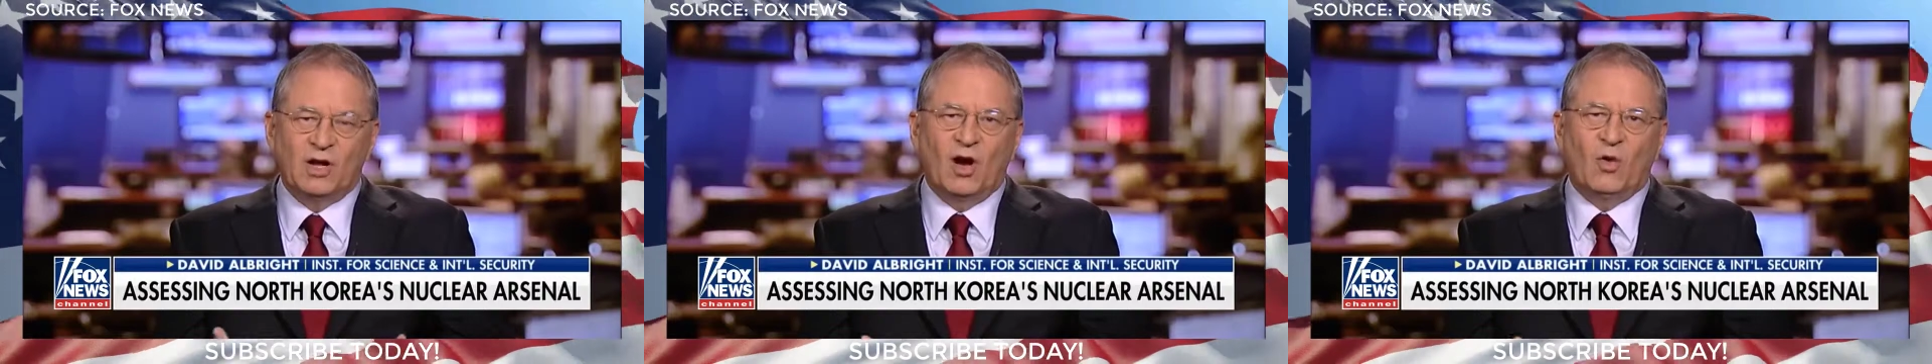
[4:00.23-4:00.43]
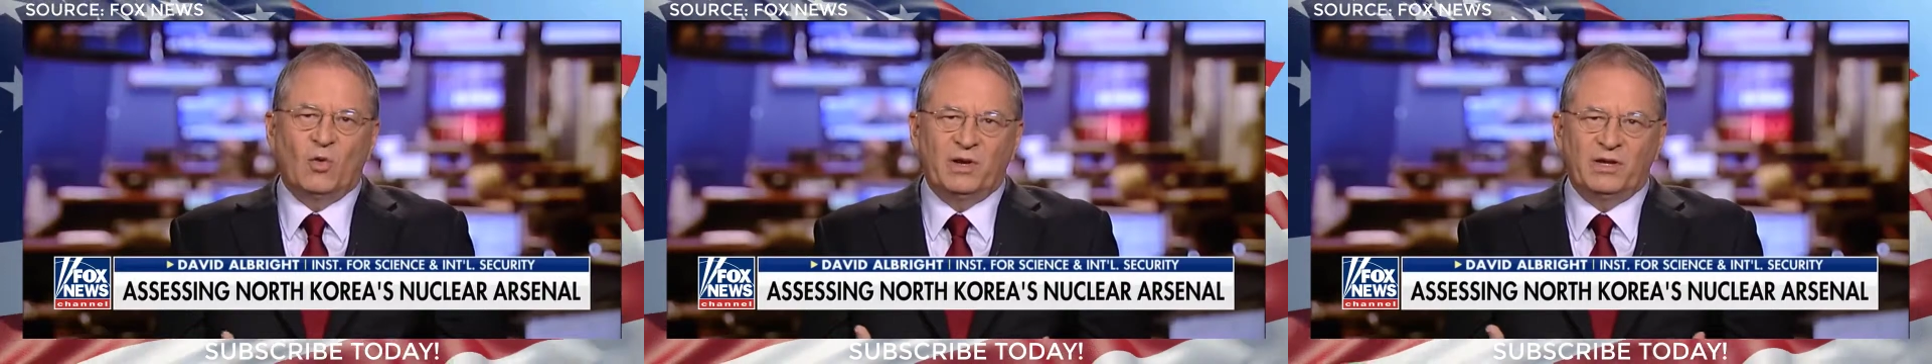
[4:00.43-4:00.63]
you
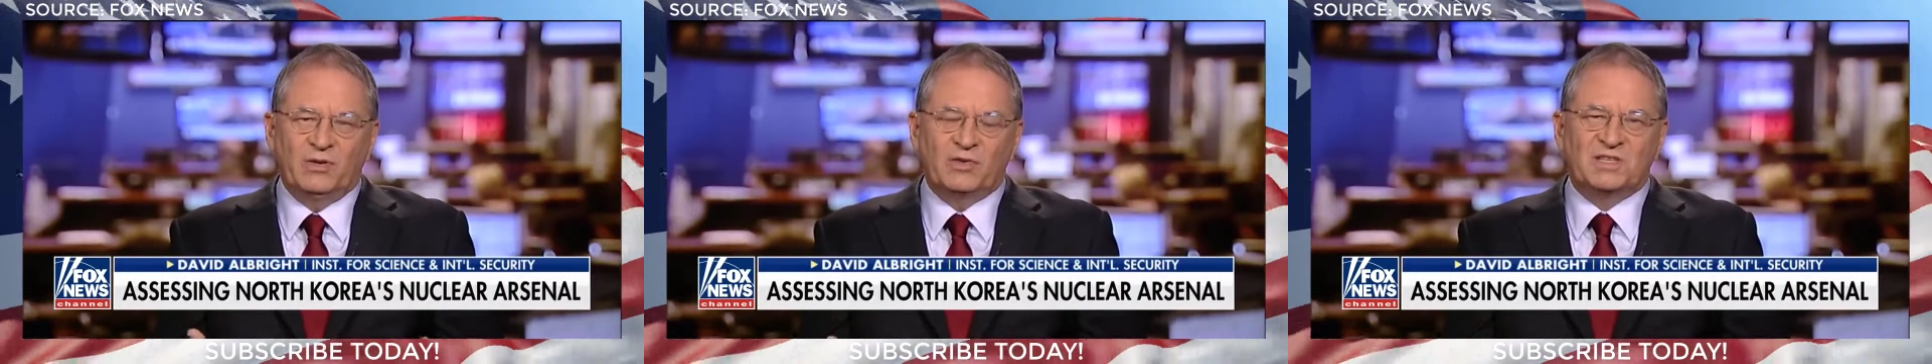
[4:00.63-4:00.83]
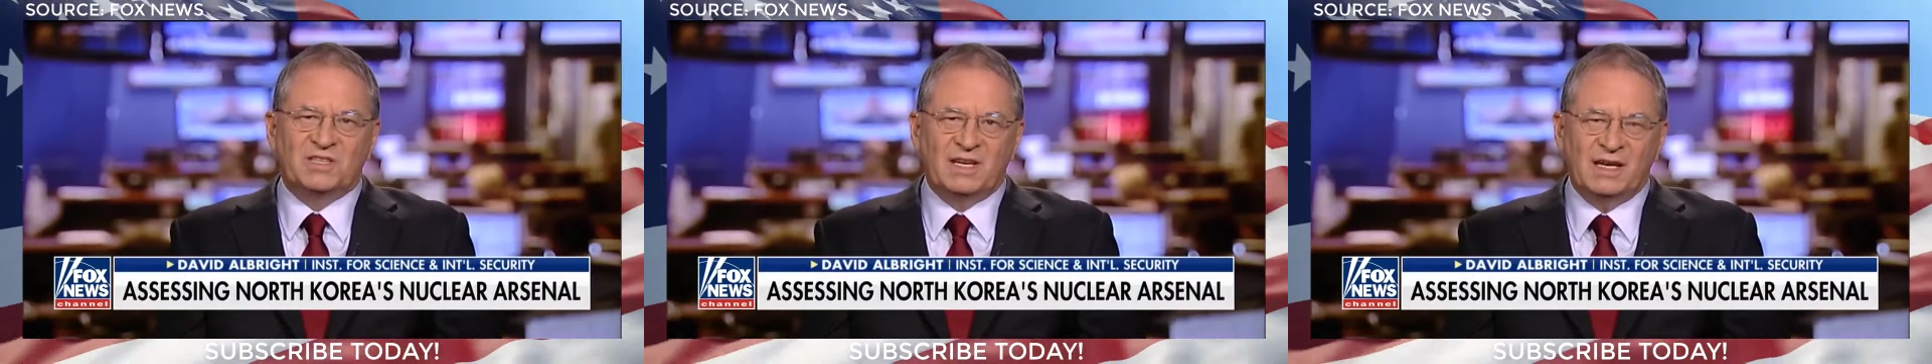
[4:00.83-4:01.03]
know when
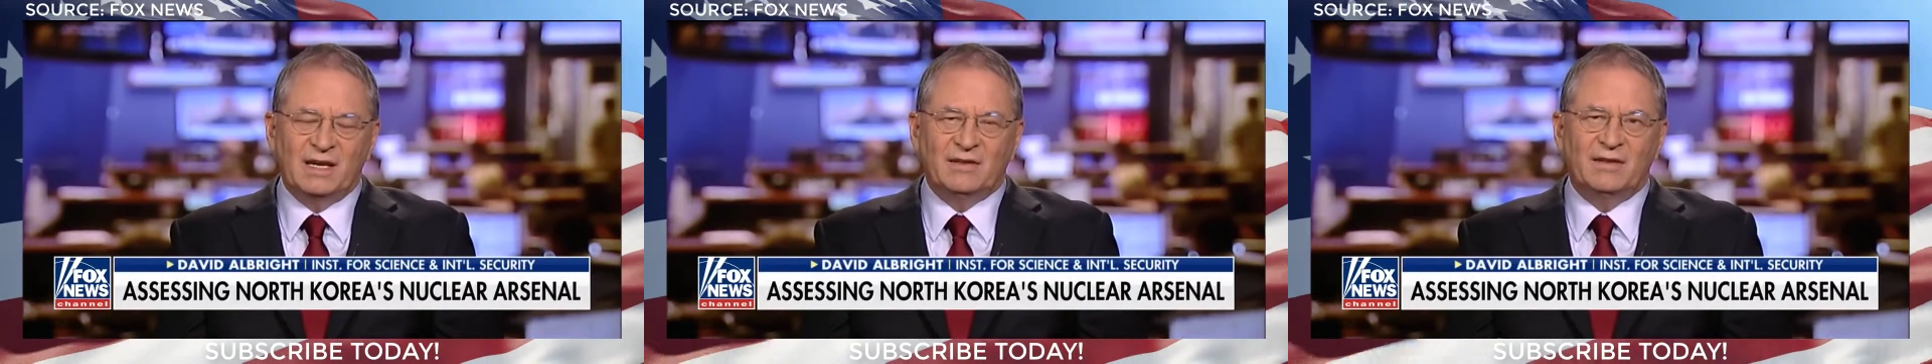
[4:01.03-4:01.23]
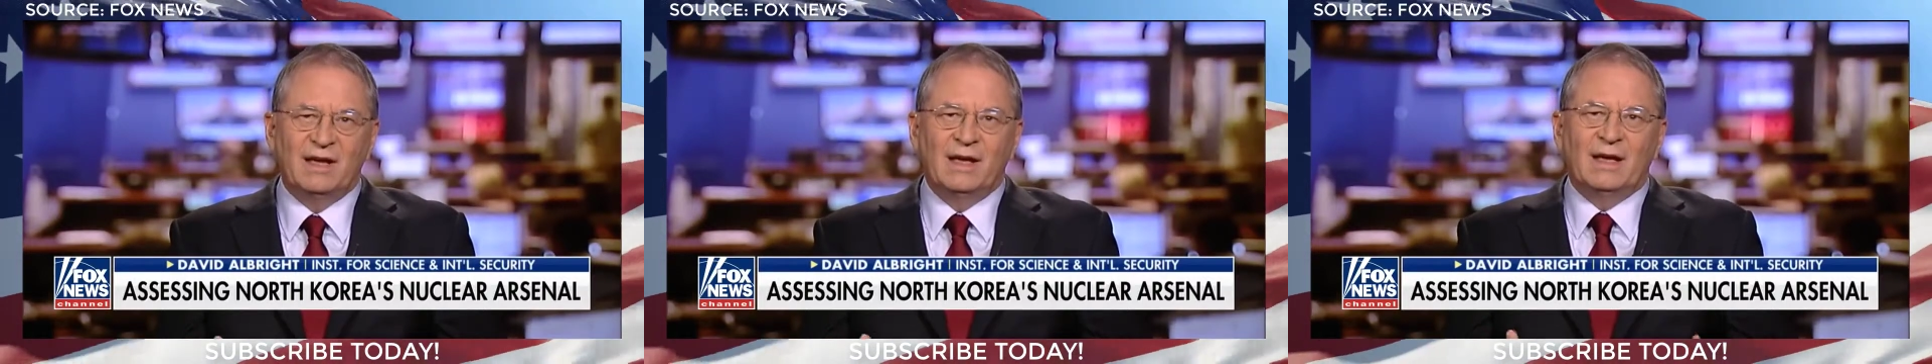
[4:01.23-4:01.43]
you
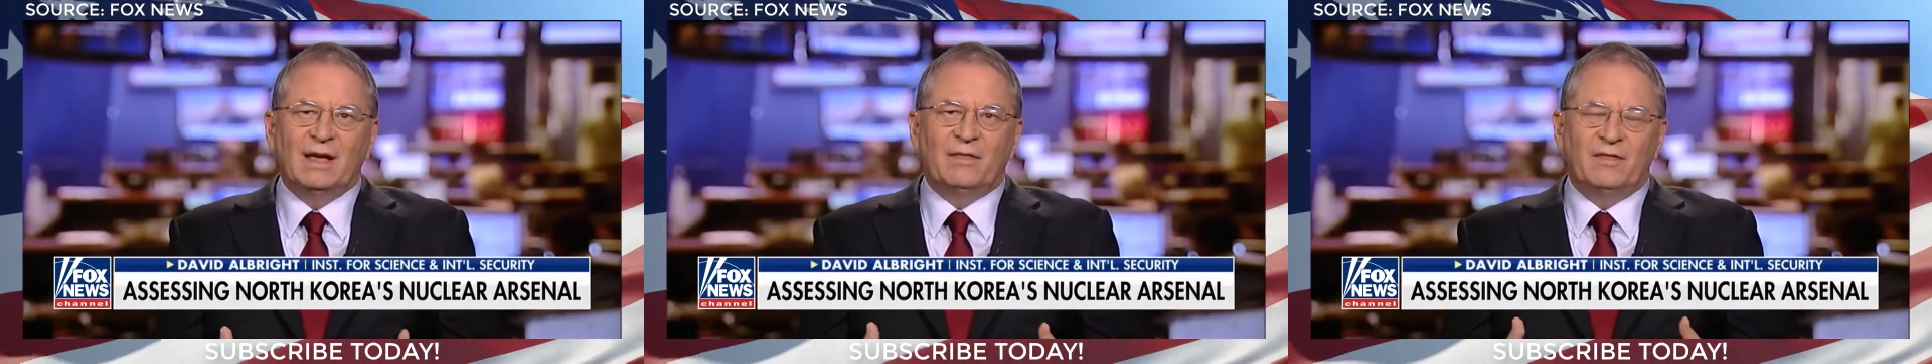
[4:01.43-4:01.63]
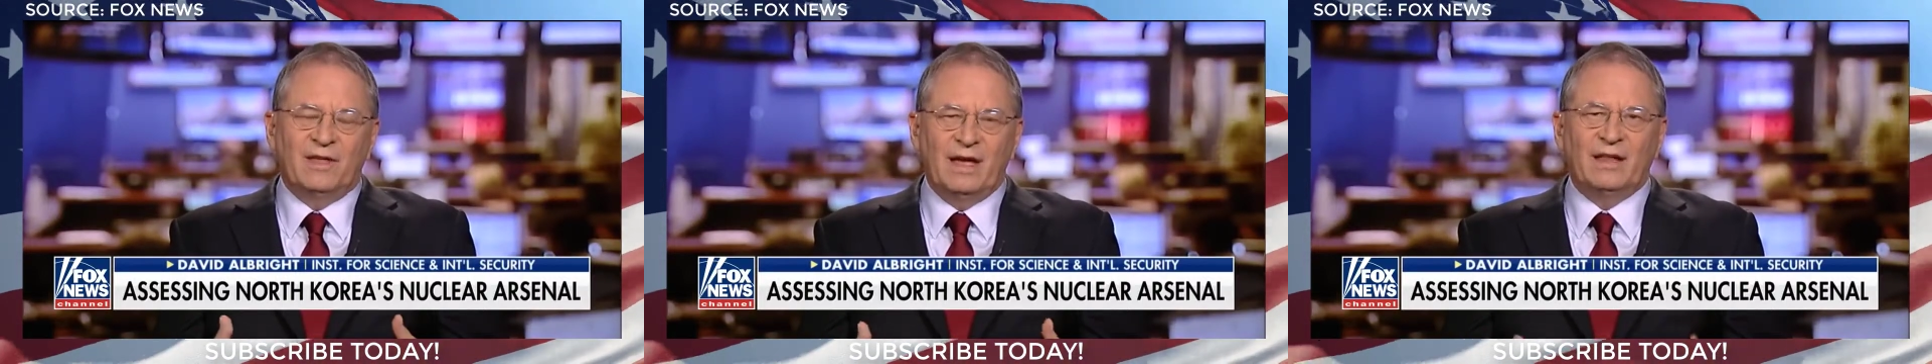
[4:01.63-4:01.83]
see it.
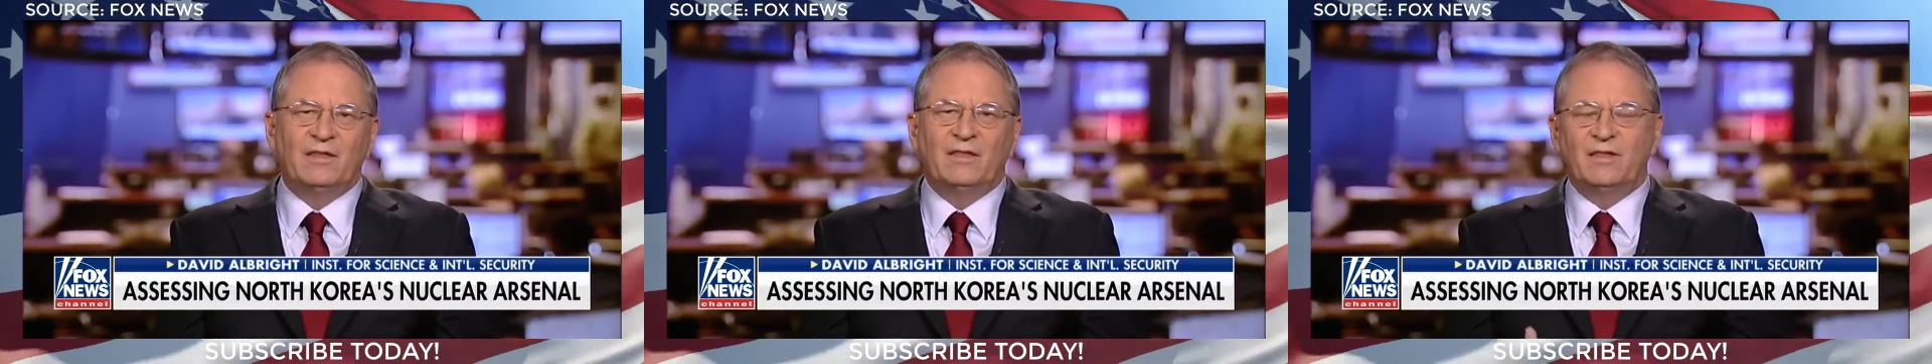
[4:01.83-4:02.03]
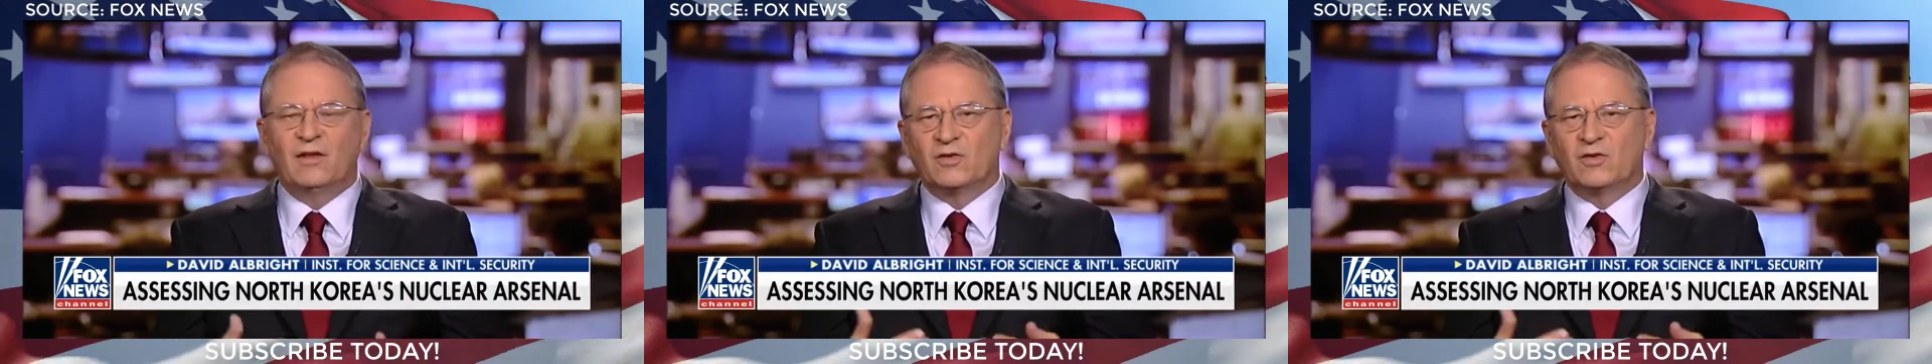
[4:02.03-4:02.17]
Then